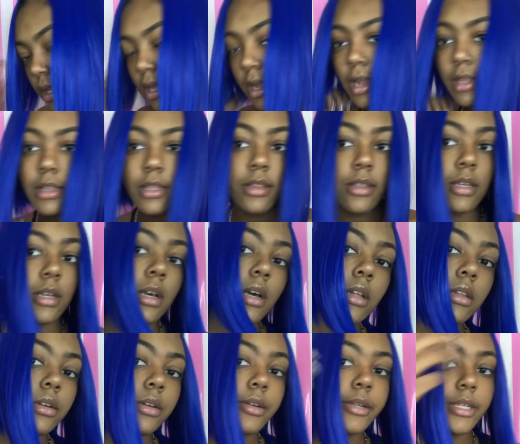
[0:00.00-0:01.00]
and I think the
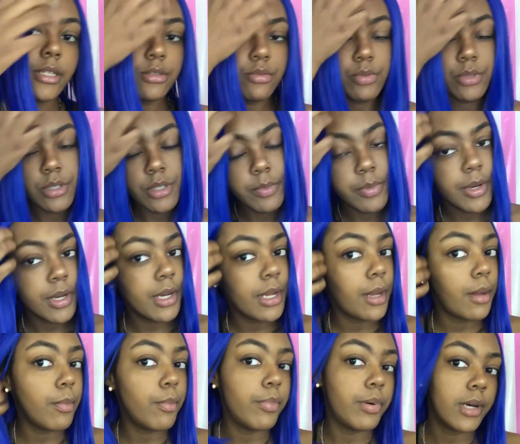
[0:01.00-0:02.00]
color is really
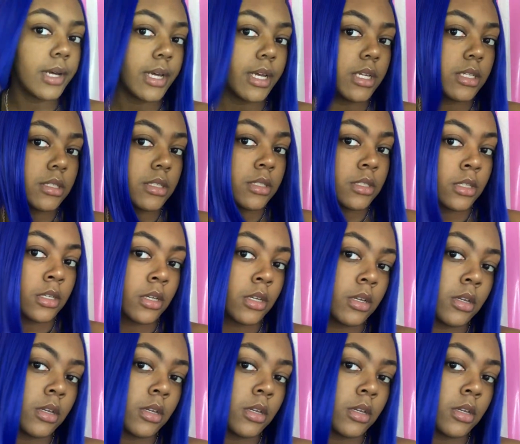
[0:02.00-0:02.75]
pretty, but